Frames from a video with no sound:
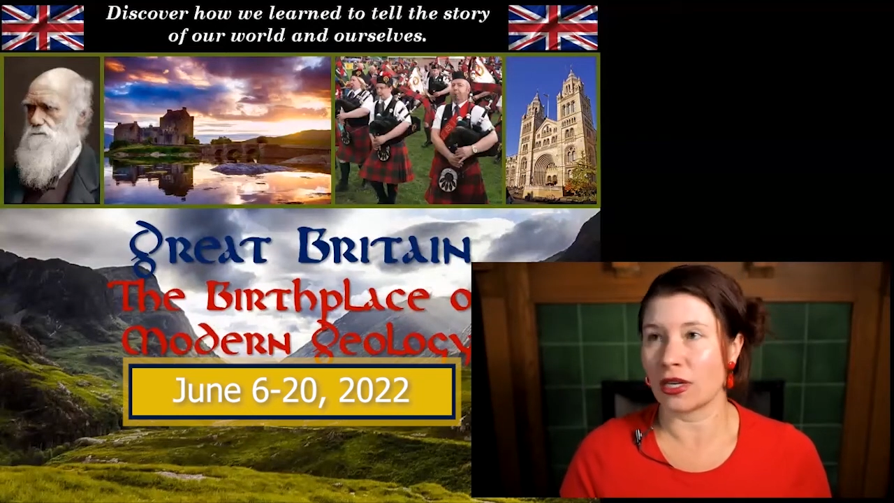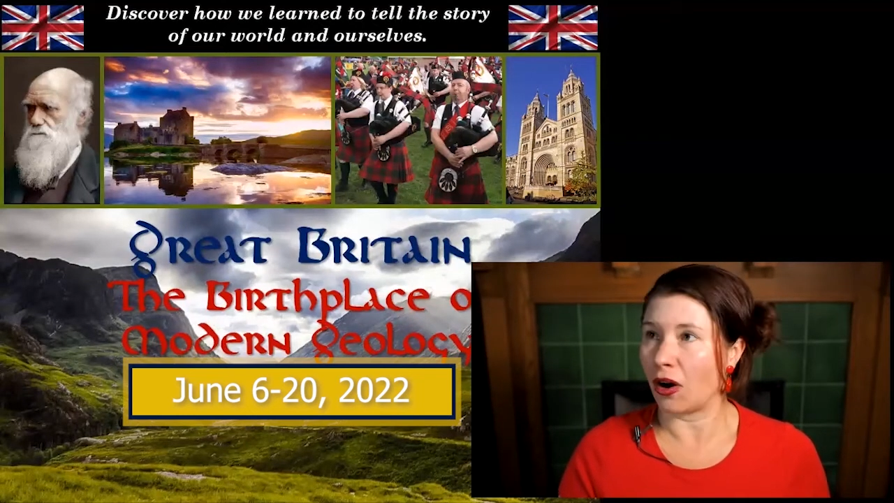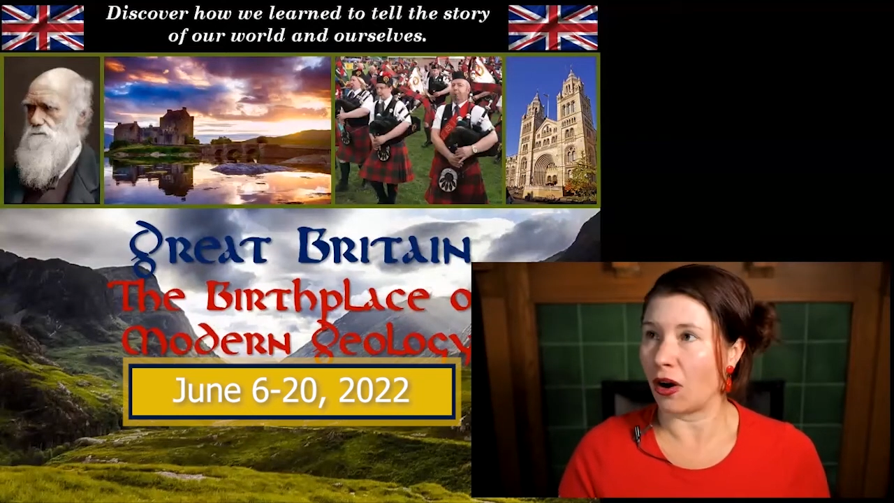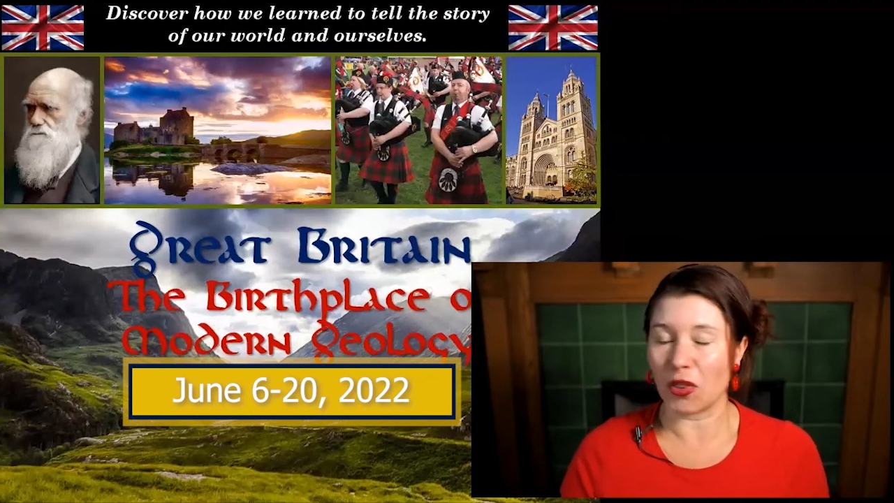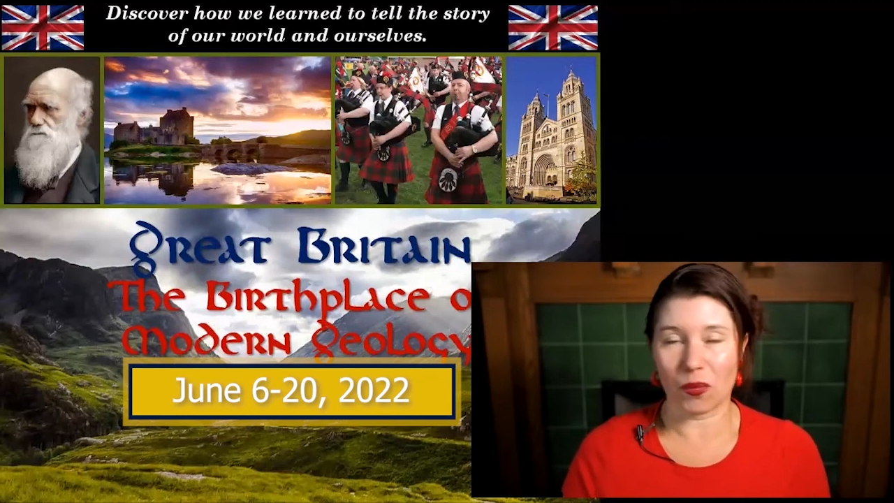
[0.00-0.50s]

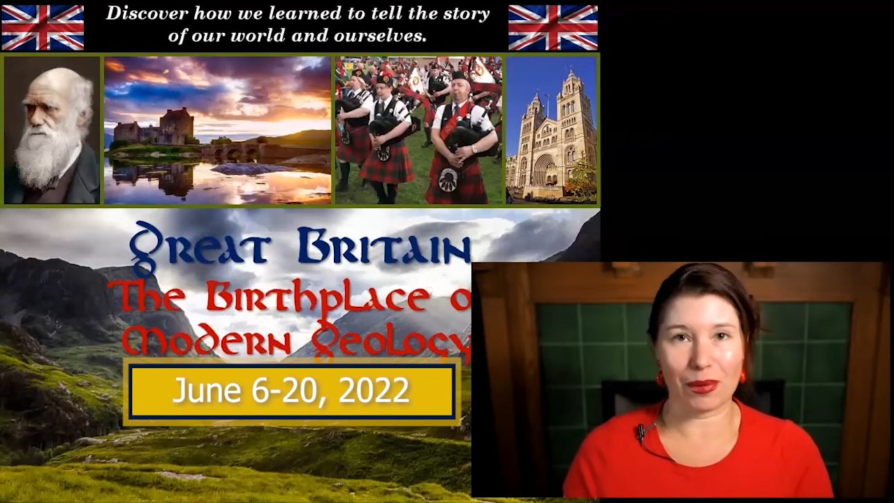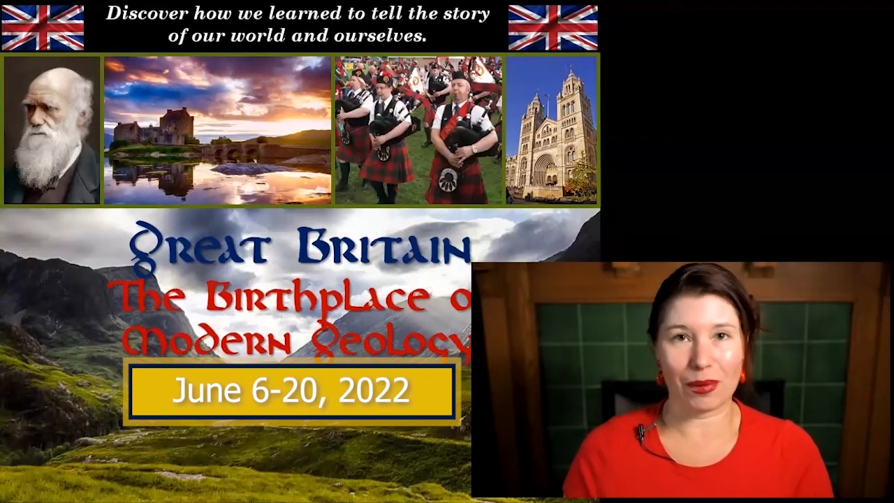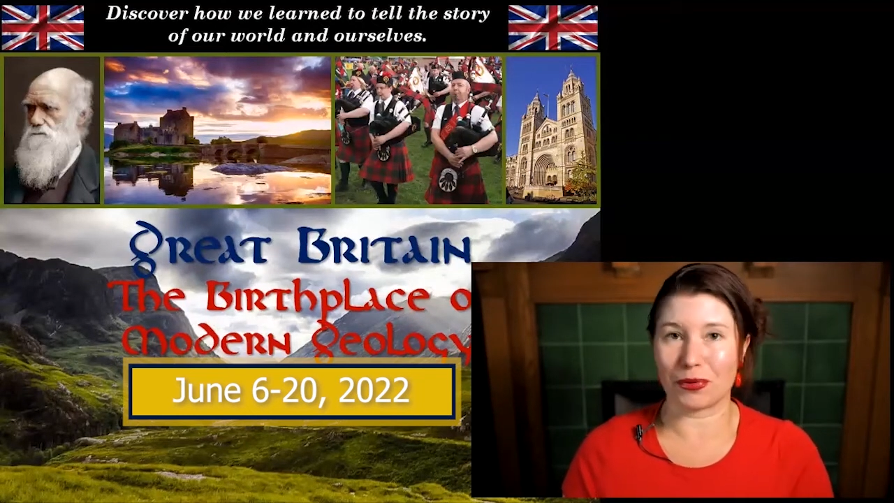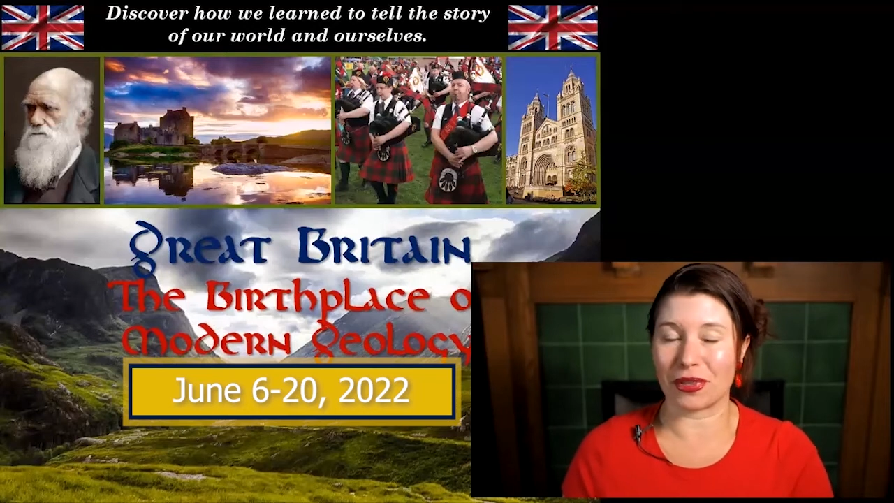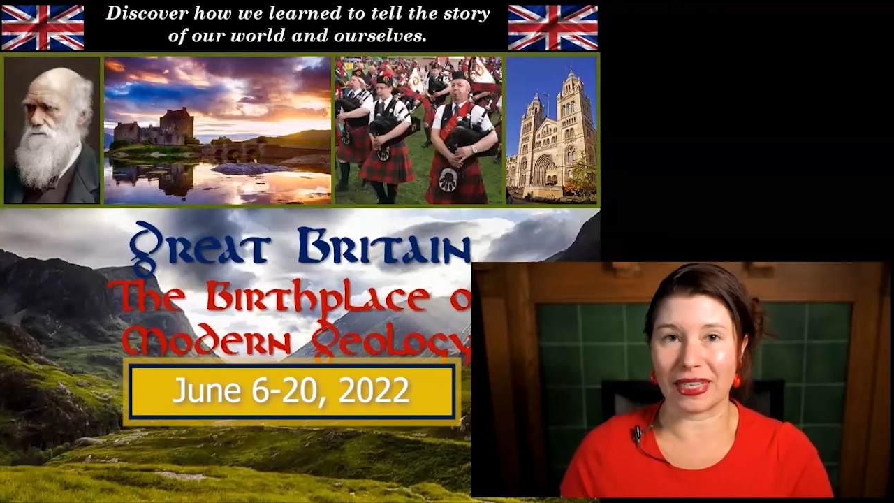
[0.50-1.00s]
all the way up
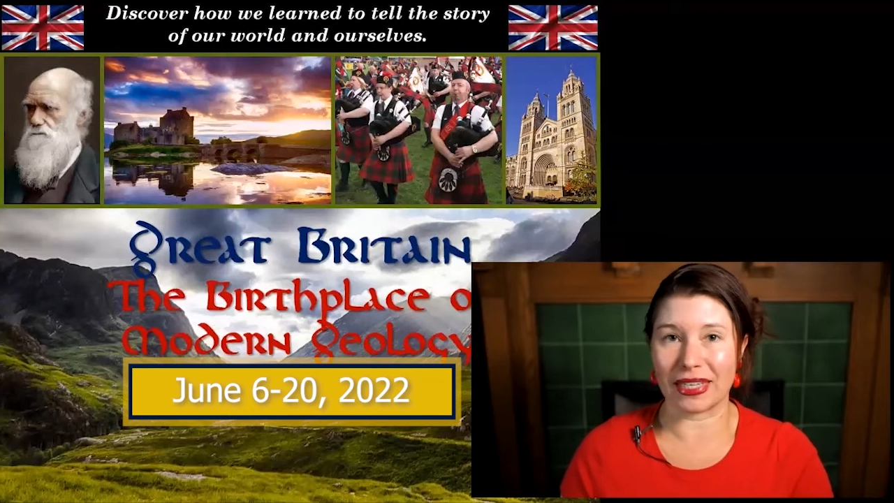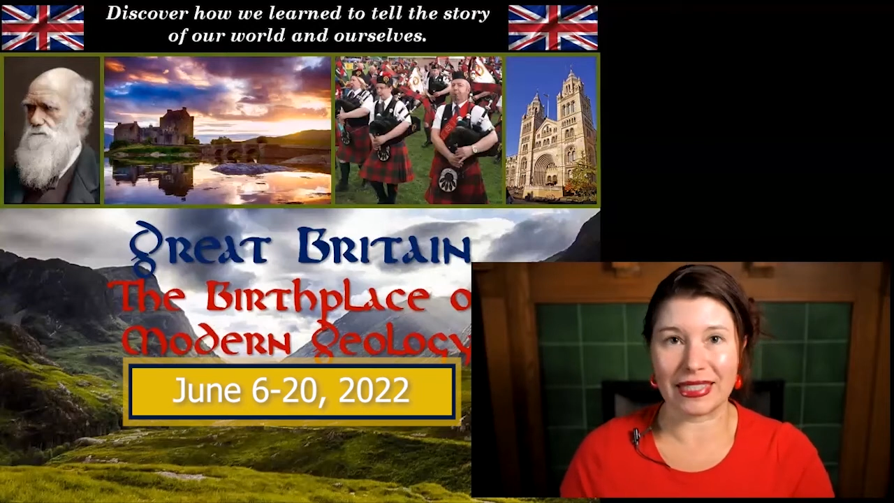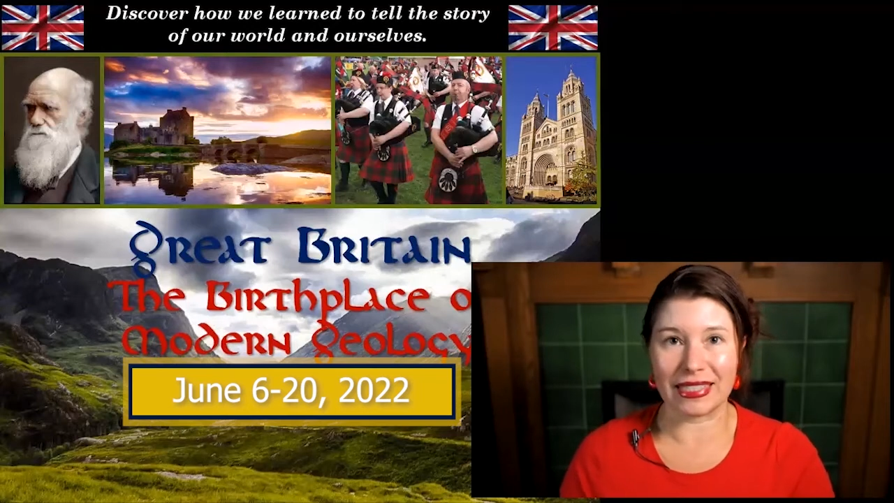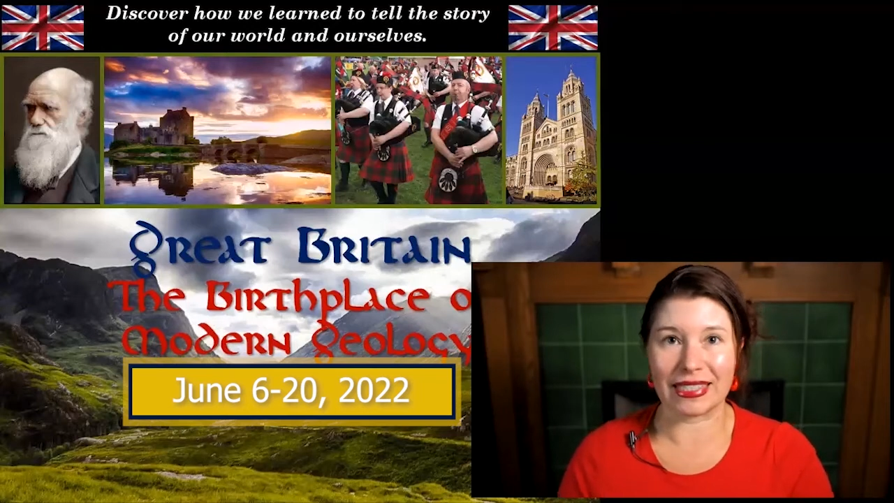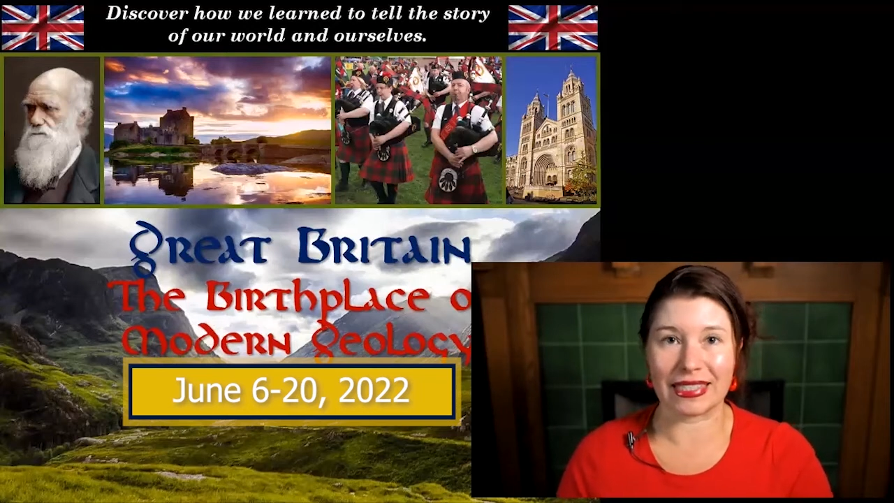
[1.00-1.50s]
through the
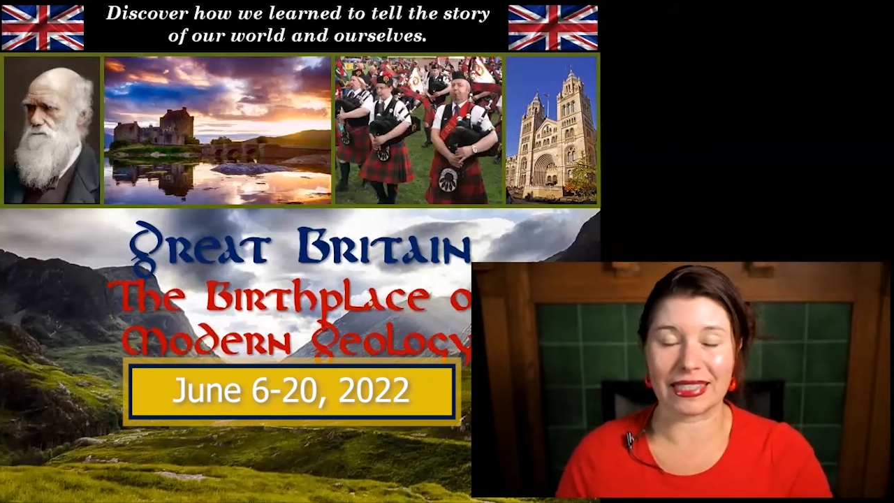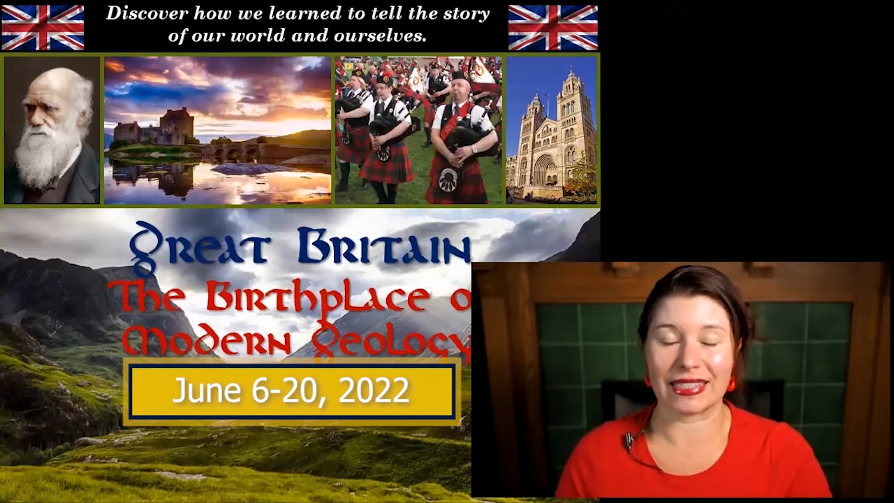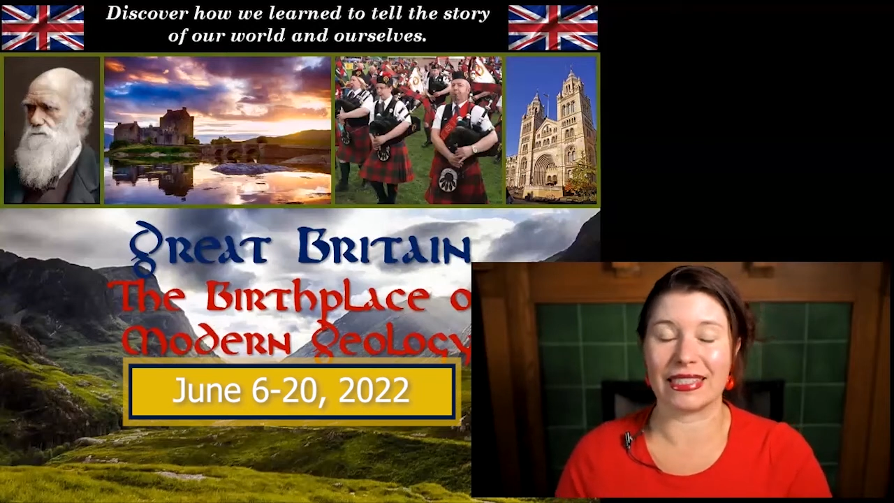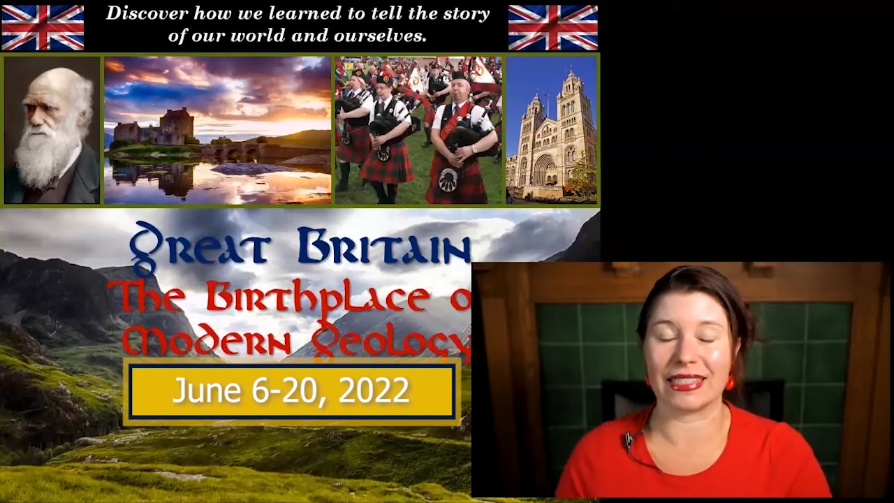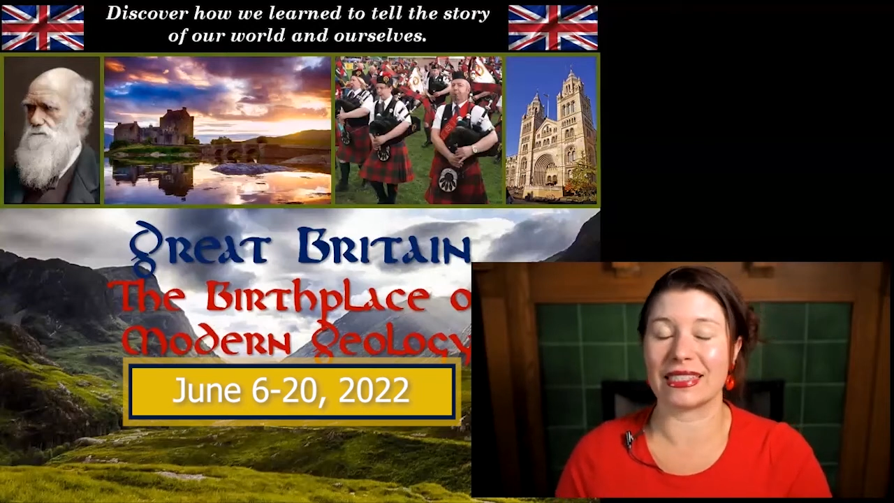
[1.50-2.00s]

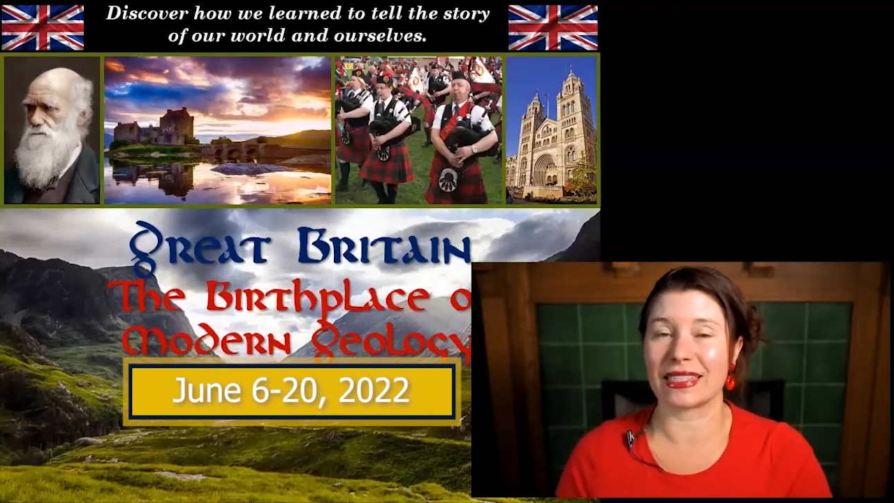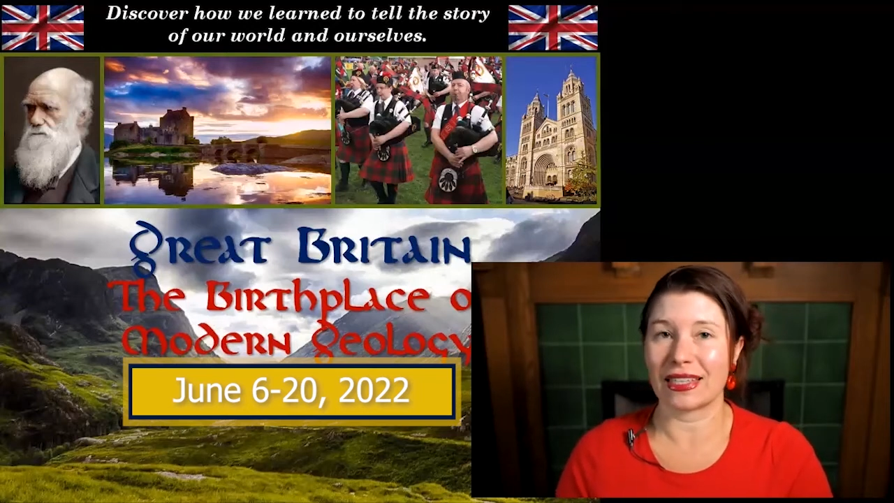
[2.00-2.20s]
1960s,